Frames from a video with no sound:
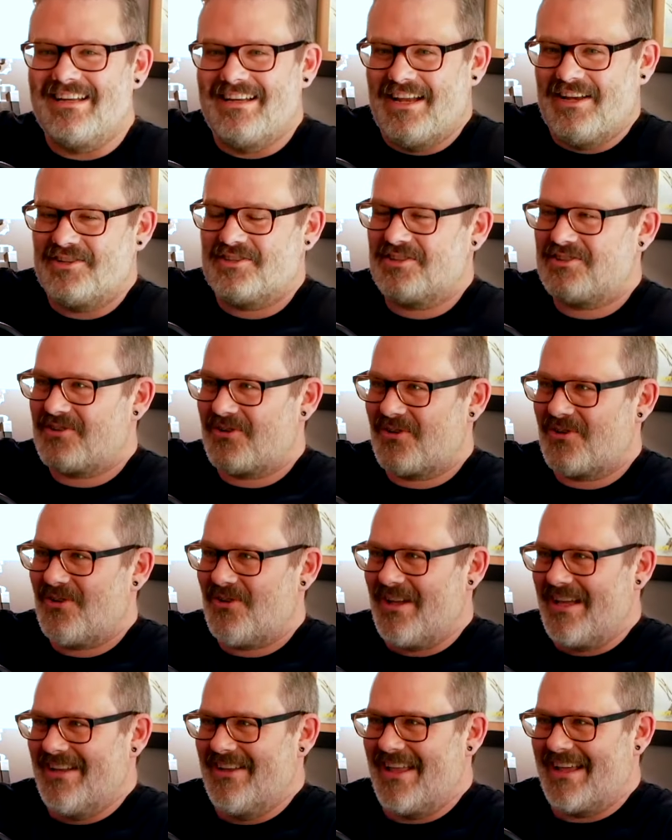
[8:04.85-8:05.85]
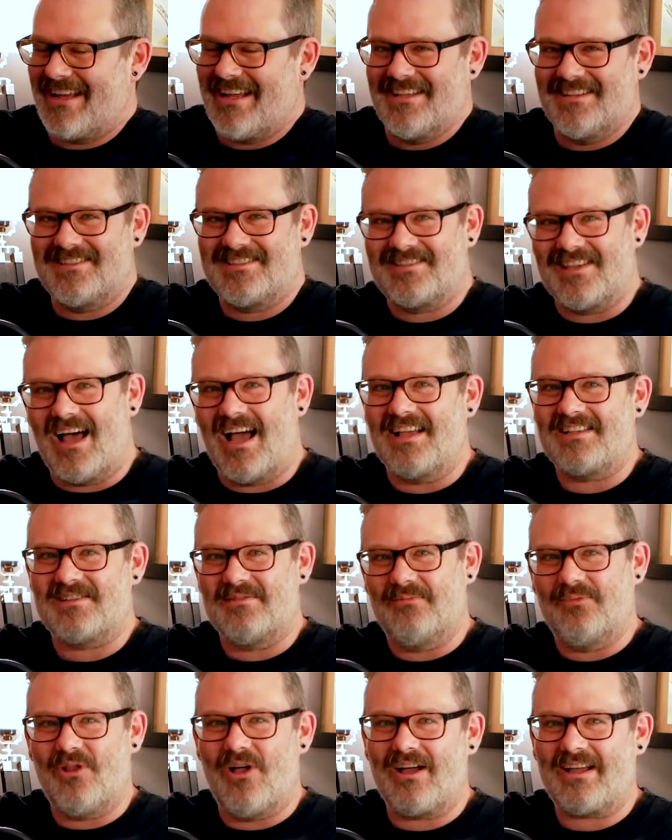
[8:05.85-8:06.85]
Ninja Turtle in like his size
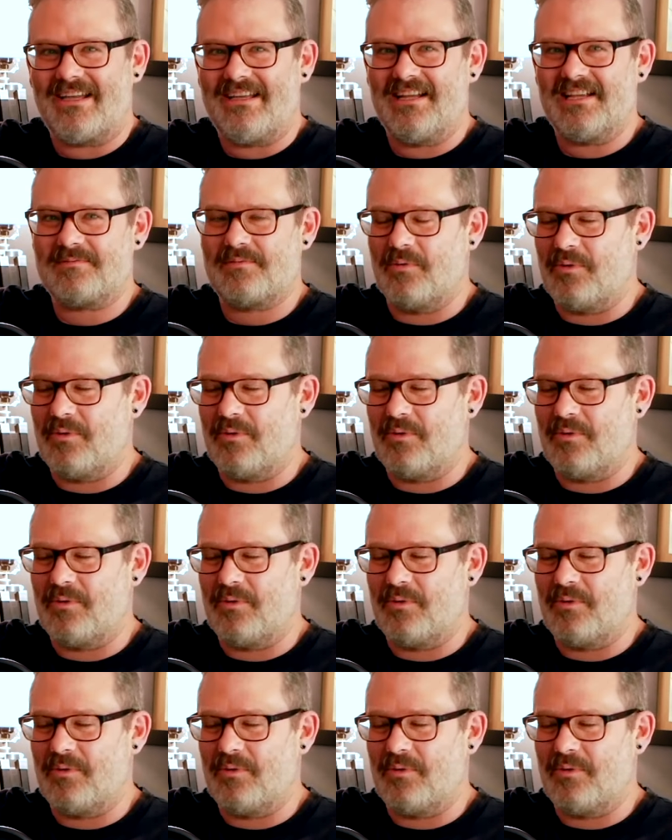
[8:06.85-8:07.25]
and blockiness,